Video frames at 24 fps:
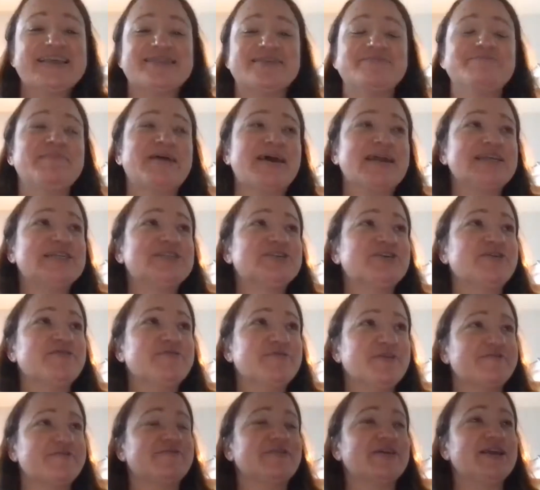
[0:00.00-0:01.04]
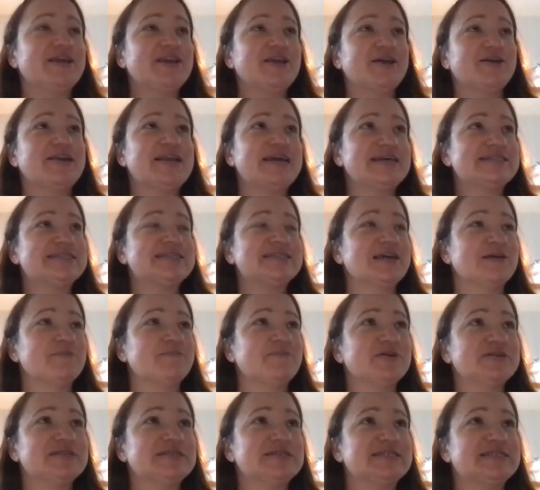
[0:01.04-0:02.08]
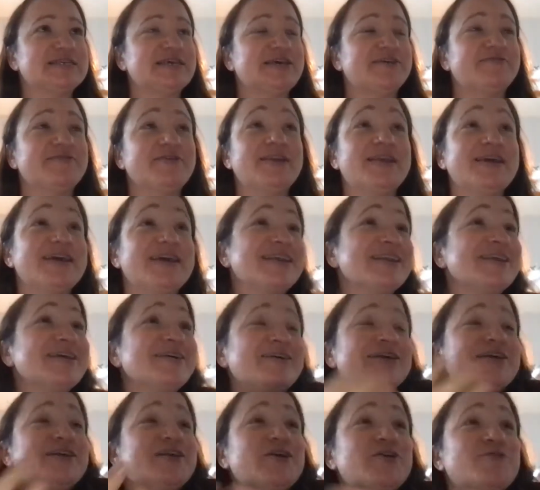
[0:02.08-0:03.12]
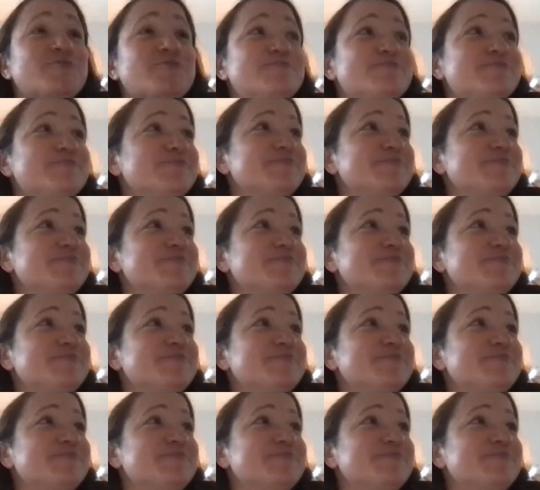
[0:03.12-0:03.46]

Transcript: the mantra of, you know, let's think And like, you know,